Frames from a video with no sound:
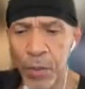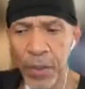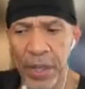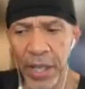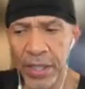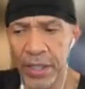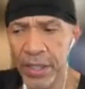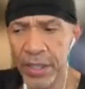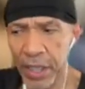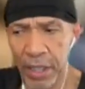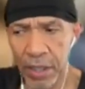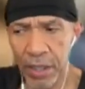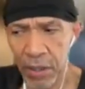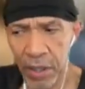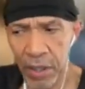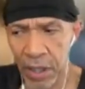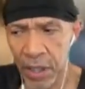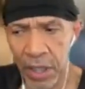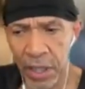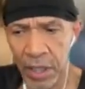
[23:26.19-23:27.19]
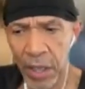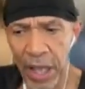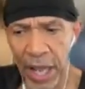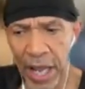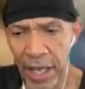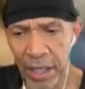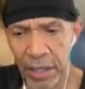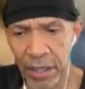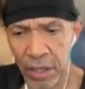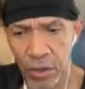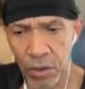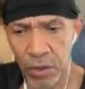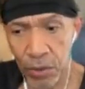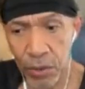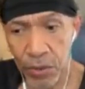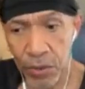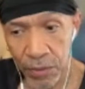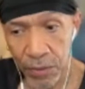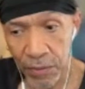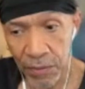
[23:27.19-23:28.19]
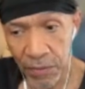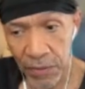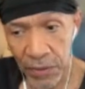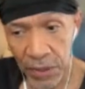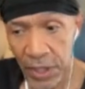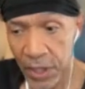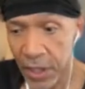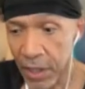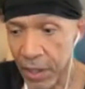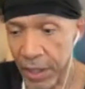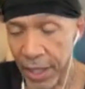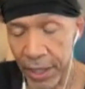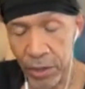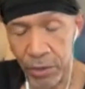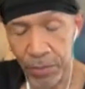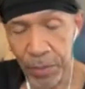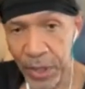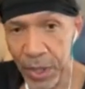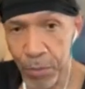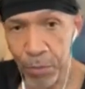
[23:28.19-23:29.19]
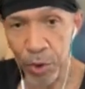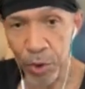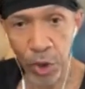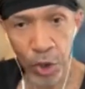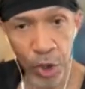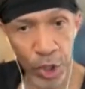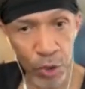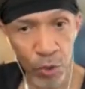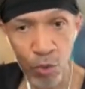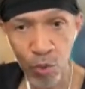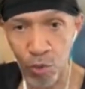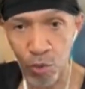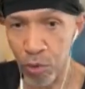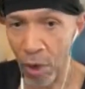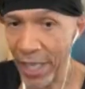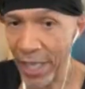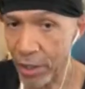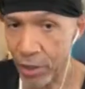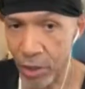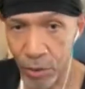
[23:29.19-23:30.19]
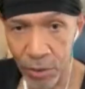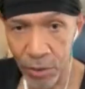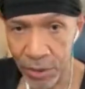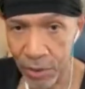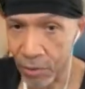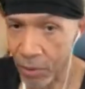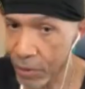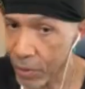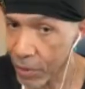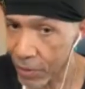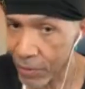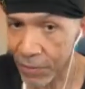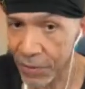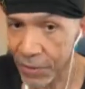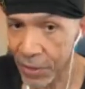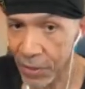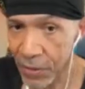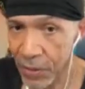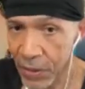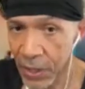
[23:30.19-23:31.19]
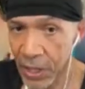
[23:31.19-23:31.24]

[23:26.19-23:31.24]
Pantera had a groove that people couldn't write those grooves.